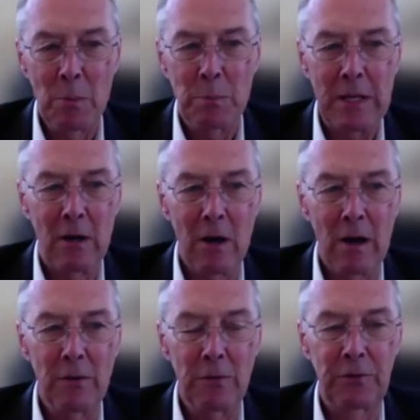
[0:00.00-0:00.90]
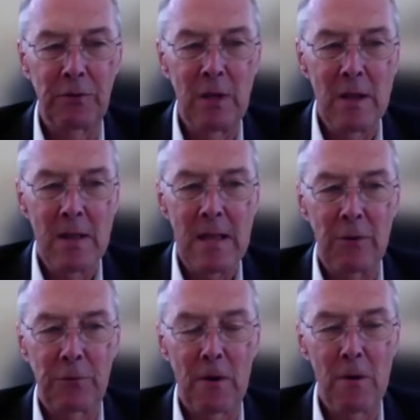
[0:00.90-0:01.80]
because
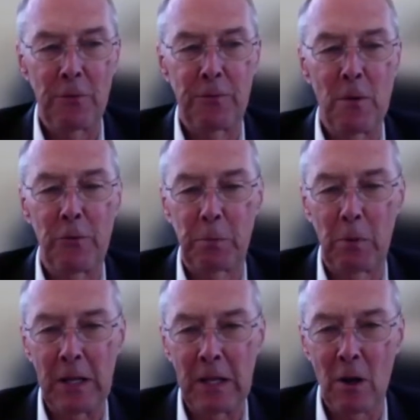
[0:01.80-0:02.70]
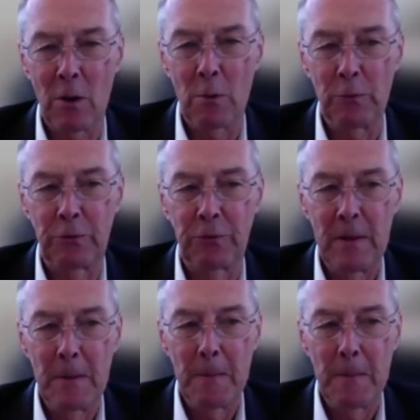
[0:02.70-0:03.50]
as far as vote splitting goes,